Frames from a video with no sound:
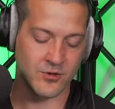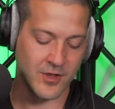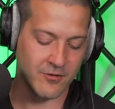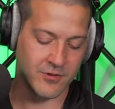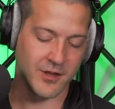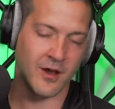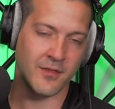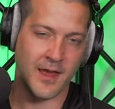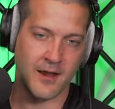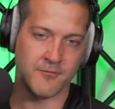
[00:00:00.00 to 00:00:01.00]
Generally,
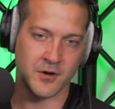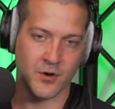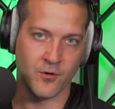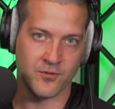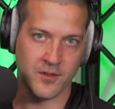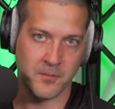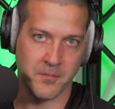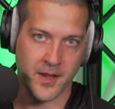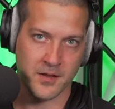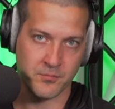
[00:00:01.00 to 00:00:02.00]
all the effort goes to the
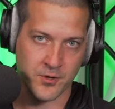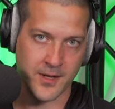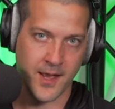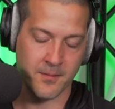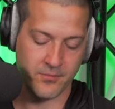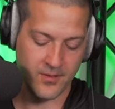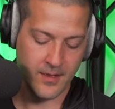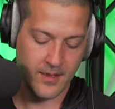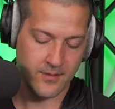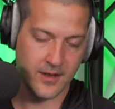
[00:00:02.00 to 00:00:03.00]
mic preamps
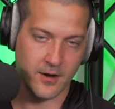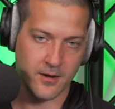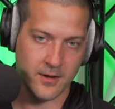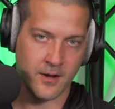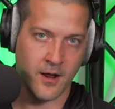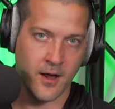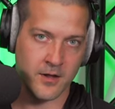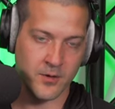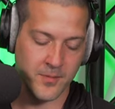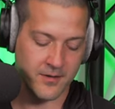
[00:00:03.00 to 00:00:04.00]
that are in an
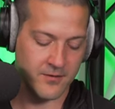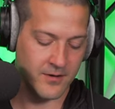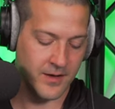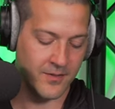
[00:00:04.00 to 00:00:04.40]
audio mixer,